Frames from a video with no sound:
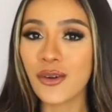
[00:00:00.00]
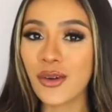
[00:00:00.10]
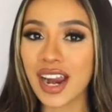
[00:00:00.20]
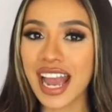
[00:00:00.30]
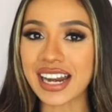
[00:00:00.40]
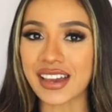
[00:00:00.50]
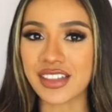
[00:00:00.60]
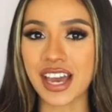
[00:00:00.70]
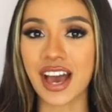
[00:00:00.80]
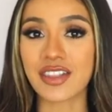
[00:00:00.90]
or any
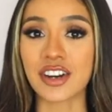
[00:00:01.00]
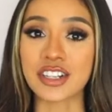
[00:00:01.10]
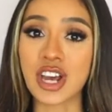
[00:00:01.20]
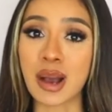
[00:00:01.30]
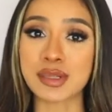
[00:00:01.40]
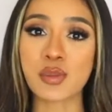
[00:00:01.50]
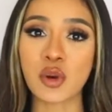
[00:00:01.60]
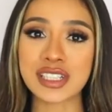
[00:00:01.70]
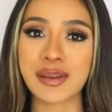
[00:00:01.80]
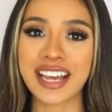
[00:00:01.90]
of the other top
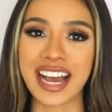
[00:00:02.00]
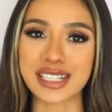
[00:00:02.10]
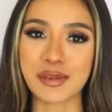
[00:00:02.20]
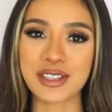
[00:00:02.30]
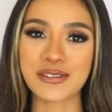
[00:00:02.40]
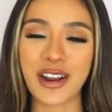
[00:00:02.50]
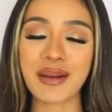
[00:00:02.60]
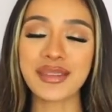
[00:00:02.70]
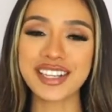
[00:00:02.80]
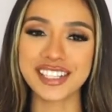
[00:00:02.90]
sports betting experts
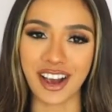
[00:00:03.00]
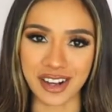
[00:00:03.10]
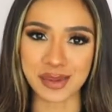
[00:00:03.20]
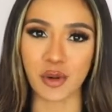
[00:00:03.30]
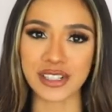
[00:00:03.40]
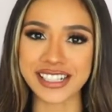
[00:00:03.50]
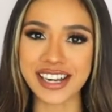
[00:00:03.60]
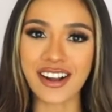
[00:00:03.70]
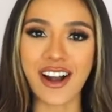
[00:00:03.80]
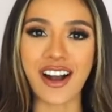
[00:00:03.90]
from
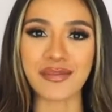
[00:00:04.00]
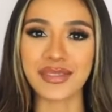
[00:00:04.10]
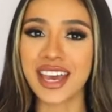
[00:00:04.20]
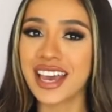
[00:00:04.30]
DocSports.com.